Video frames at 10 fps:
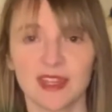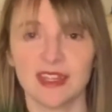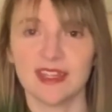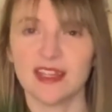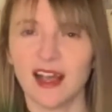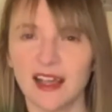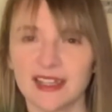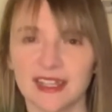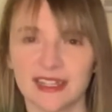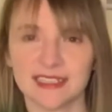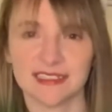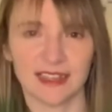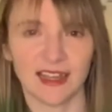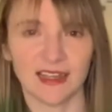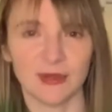not get as
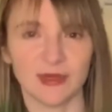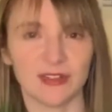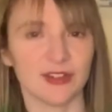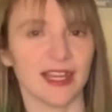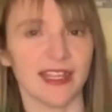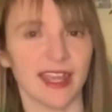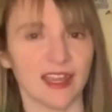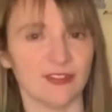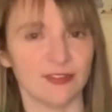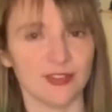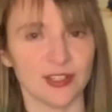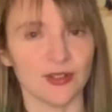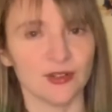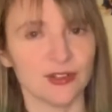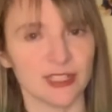sad whenever I can't
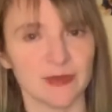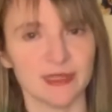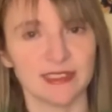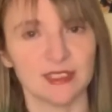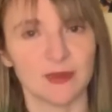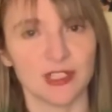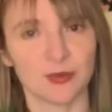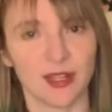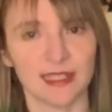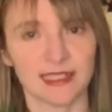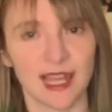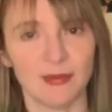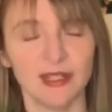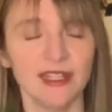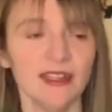feel Christmas as much while it's
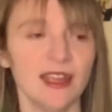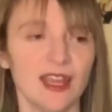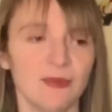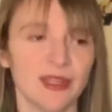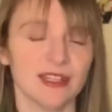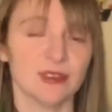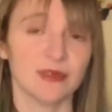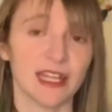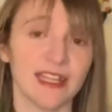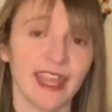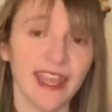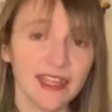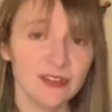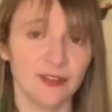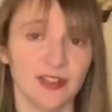happening, because when I
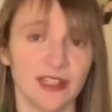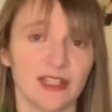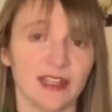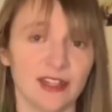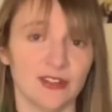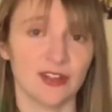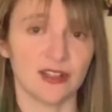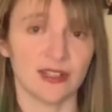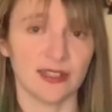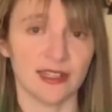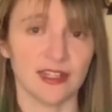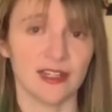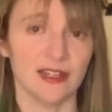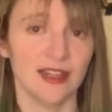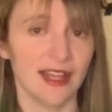can feel it later on in the
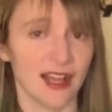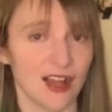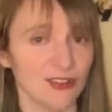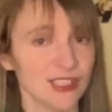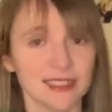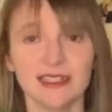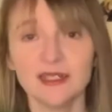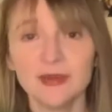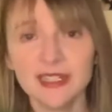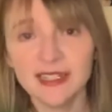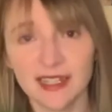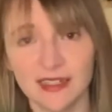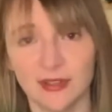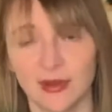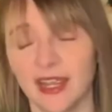year, I'll just celebrate it
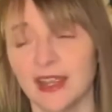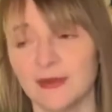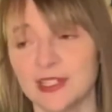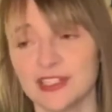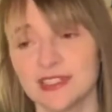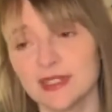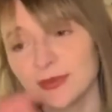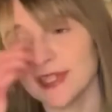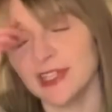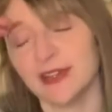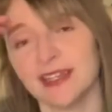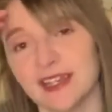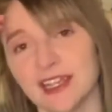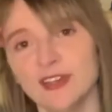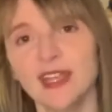anyway, which is a really great
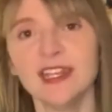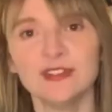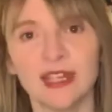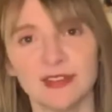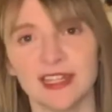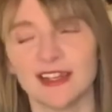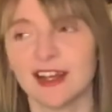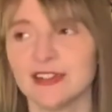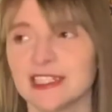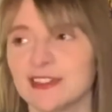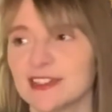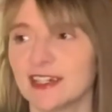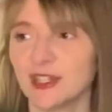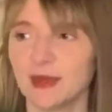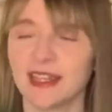thing. And you can't do everything, obviously. There's not
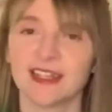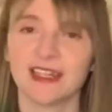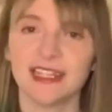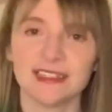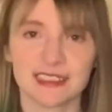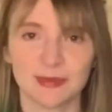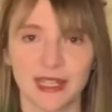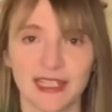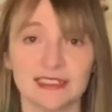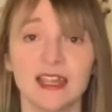going to be like light displays,